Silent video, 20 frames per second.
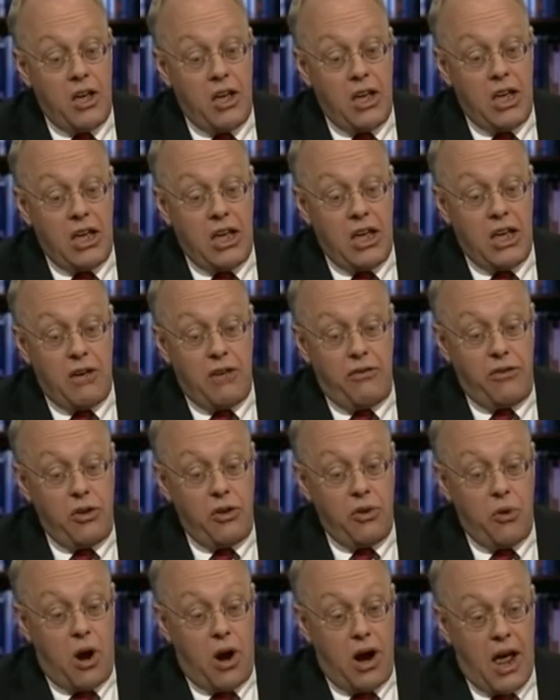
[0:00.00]
If
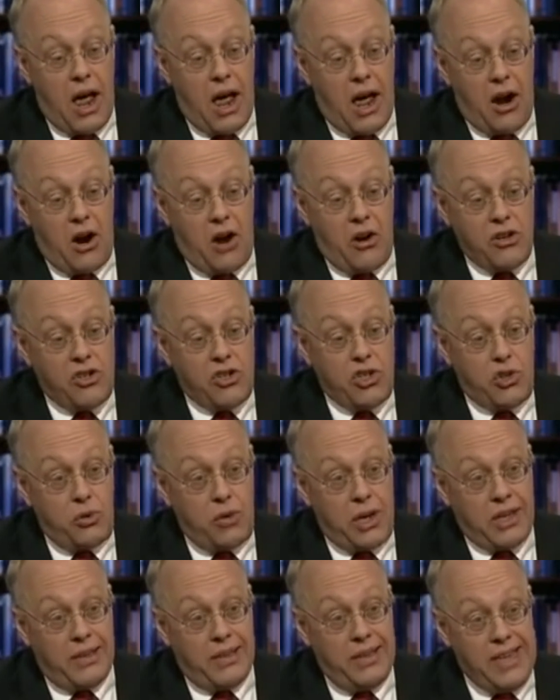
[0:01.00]
you are a
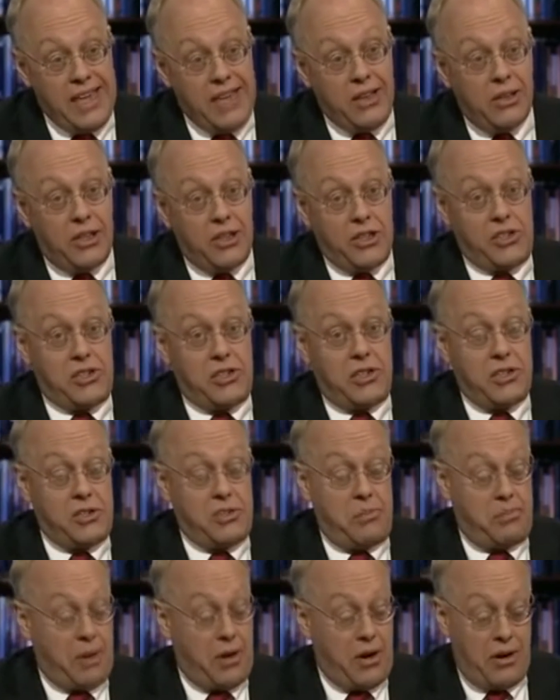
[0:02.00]
strict legalist,
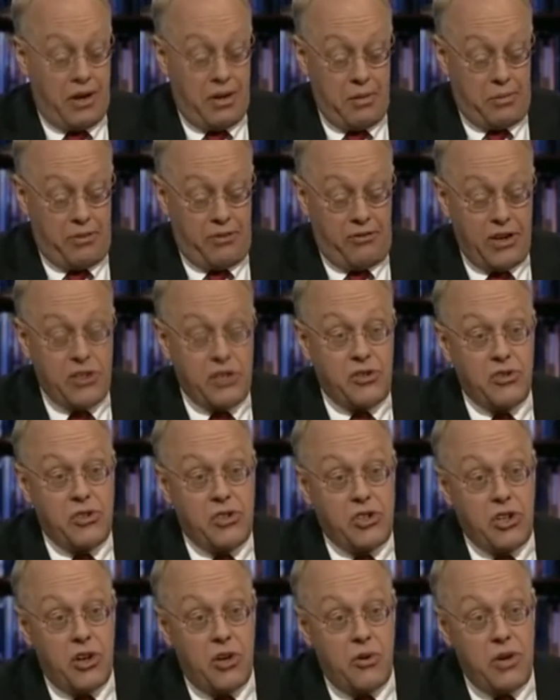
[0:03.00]
as apparently Professor
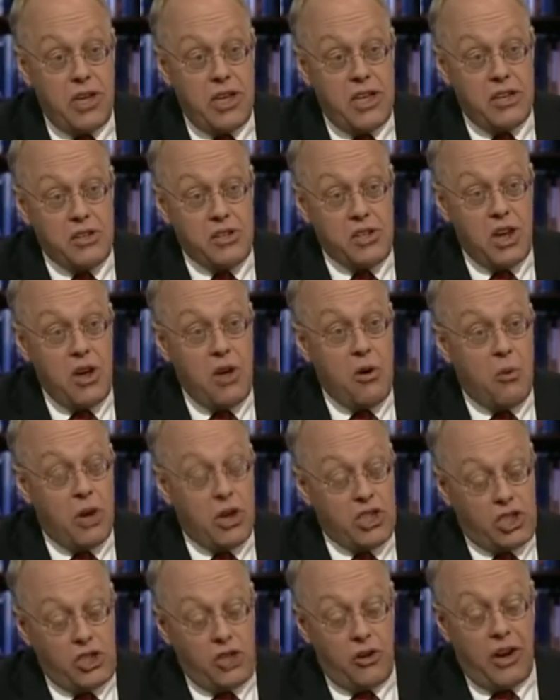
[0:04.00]
Stone is,
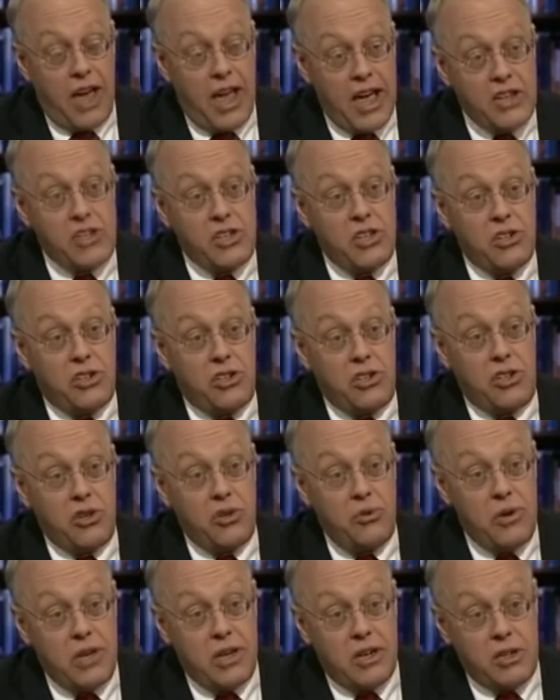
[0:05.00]
what you're in essence
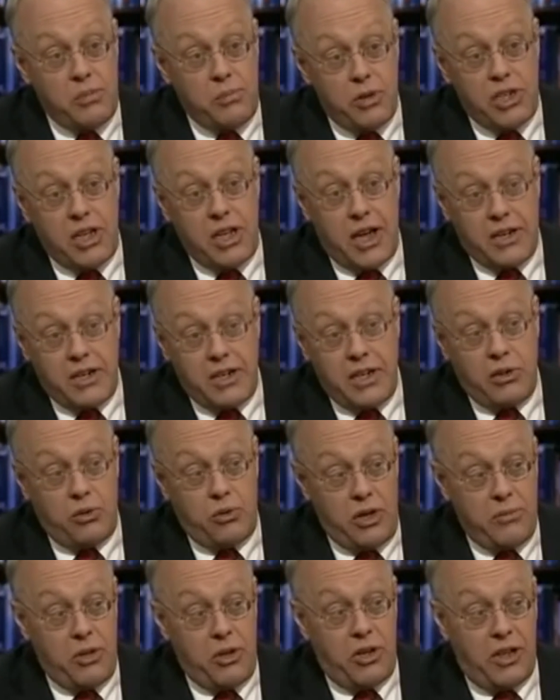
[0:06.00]
doing is protecting
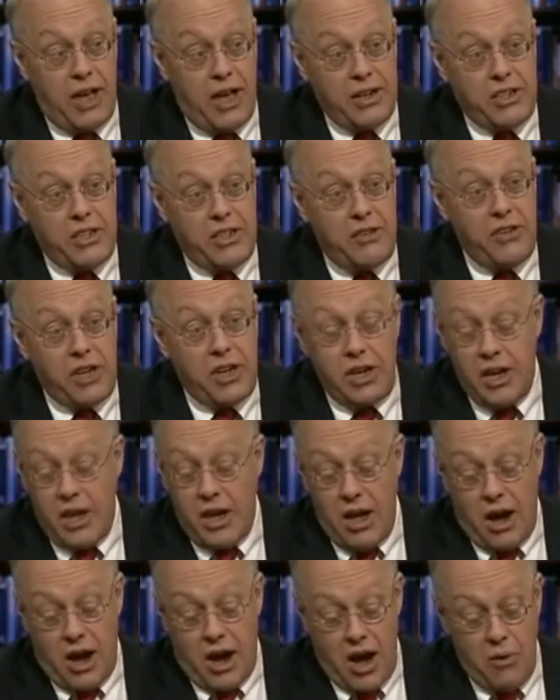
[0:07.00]
criminal activity.
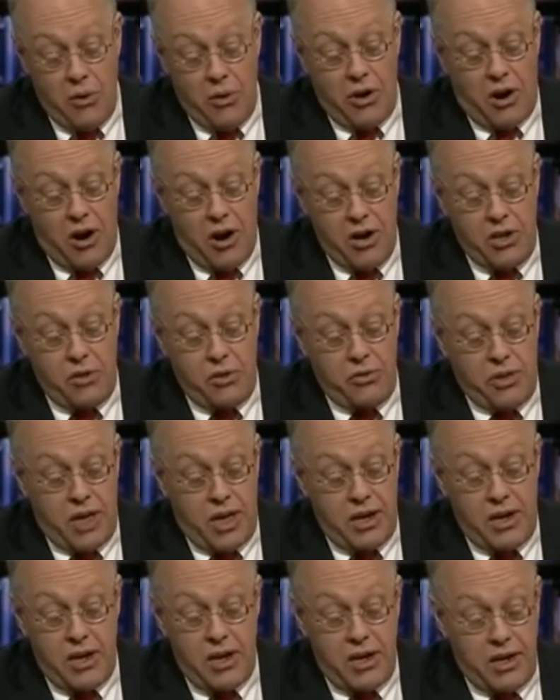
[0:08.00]
I would argue
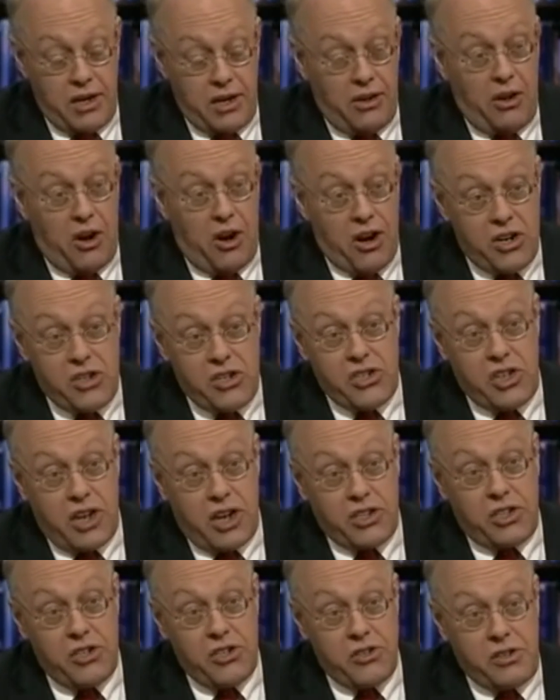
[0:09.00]
that in large
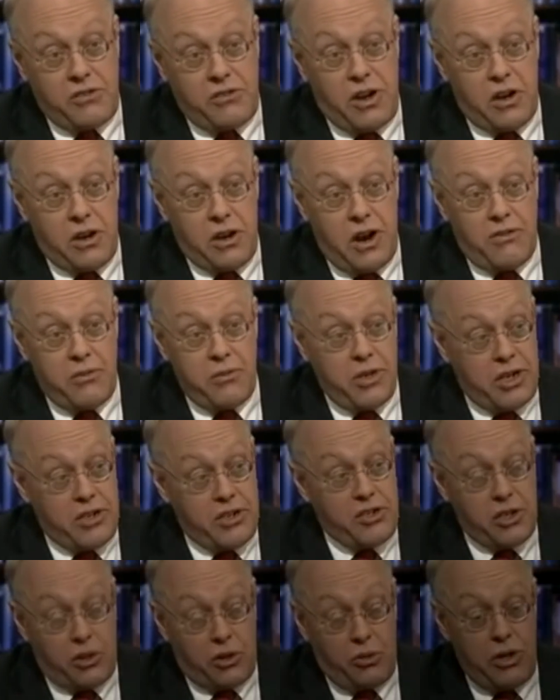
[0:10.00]
sections of our government,
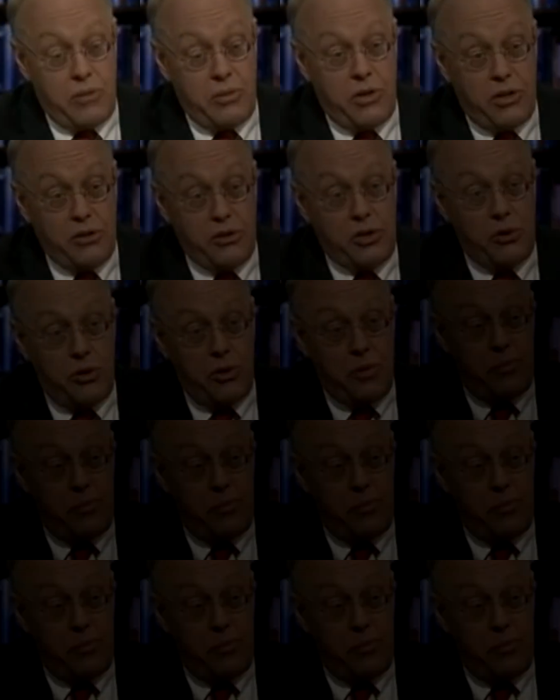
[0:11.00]
it's the criminals who are in